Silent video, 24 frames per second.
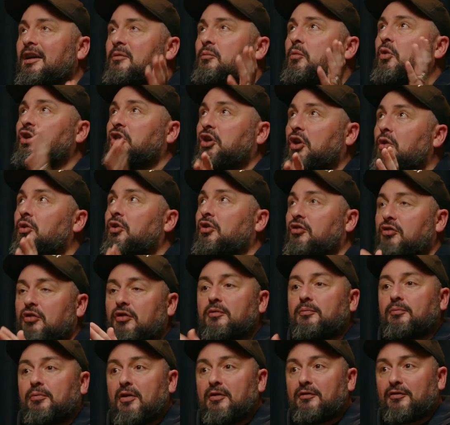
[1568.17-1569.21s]
What you can do
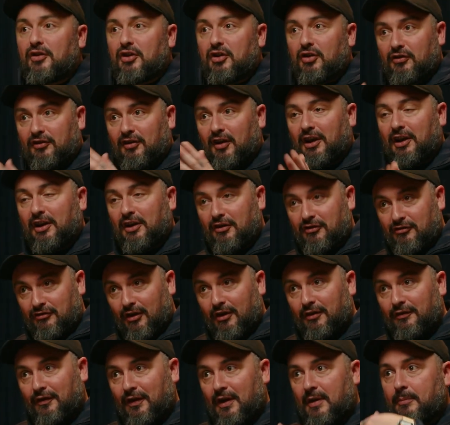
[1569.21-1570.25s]
is prove that you're telling the
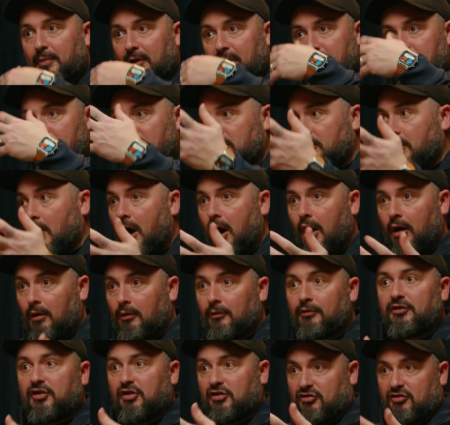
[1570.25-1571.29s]
truth here, because you are
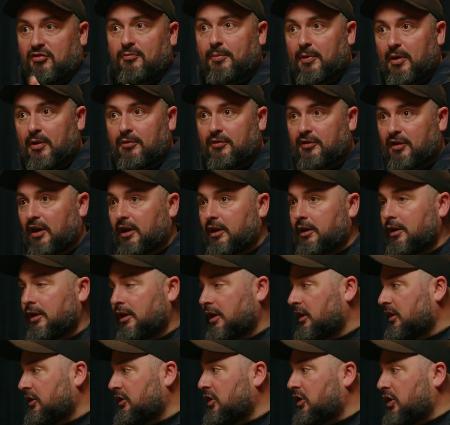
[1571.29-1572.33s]
distributing.
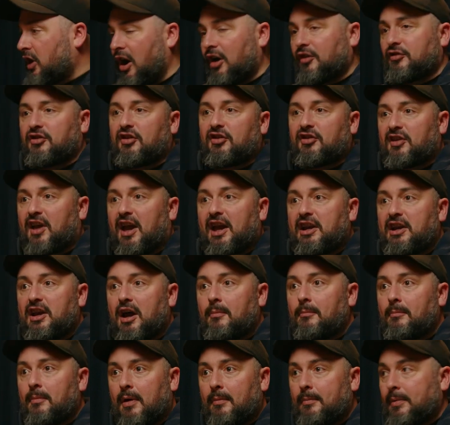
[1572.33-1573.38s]
You can't just say a
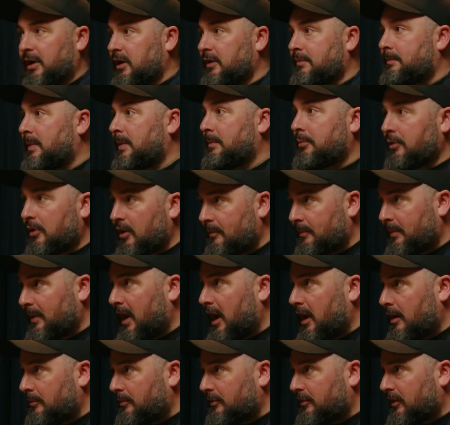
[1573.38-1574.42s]
number, because people will be
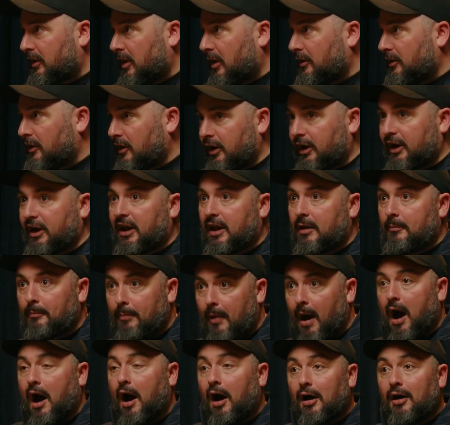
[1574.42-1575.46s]
able to go and look at it.
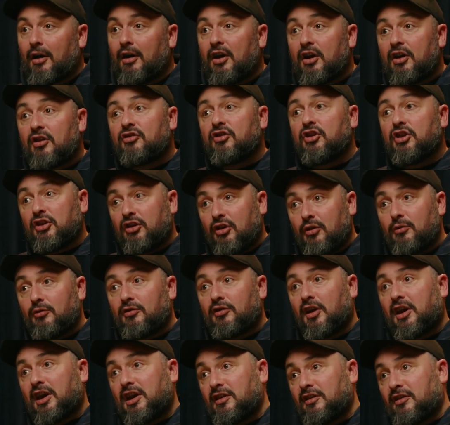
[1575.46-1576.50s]
But the
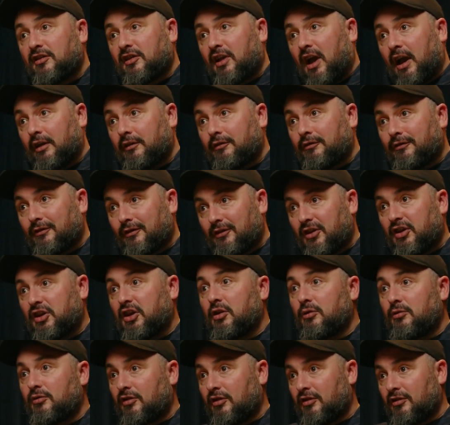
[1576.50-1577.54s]
user is safe. The
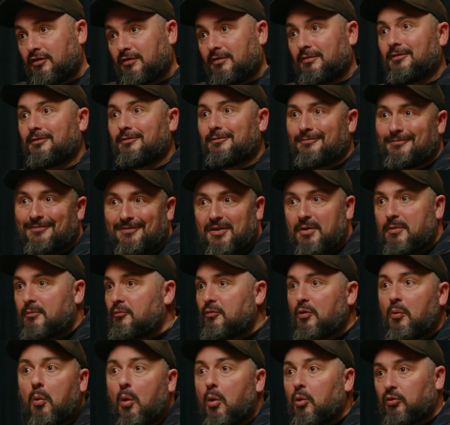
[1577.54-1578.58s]
user's
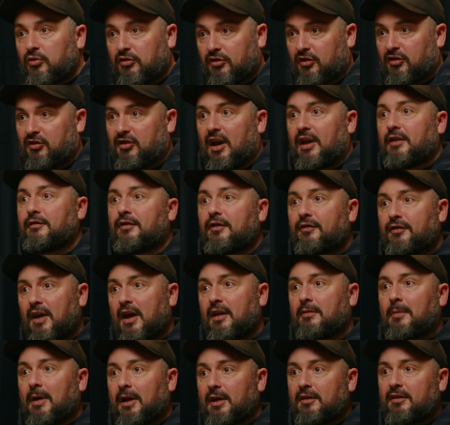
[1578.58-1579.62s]
rewards are safe, if
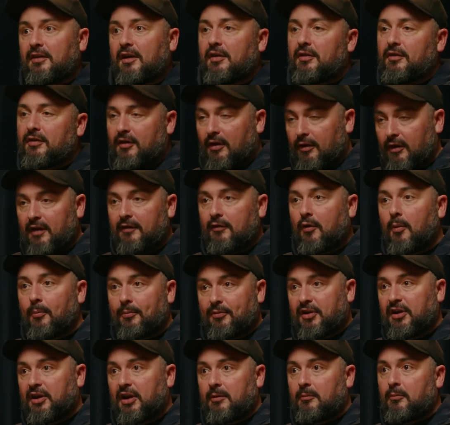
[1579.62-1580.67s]
that makes sense. So they've
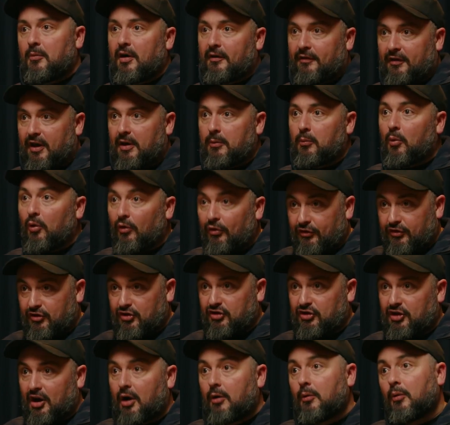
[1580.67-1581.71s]
opted in whether they want to
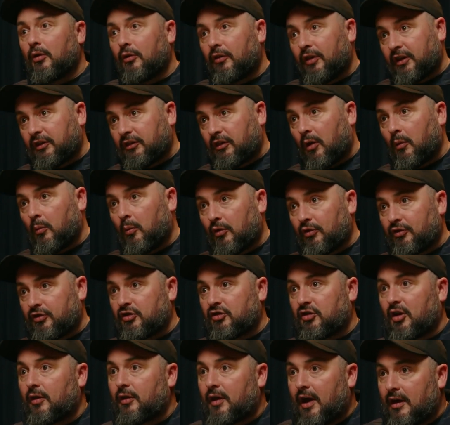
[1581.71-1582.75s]
show or they don't want to
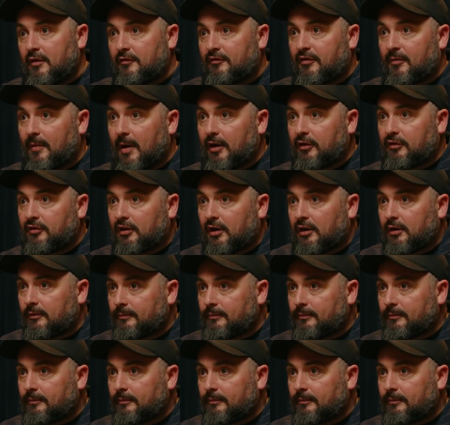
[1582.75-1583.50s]
show that information.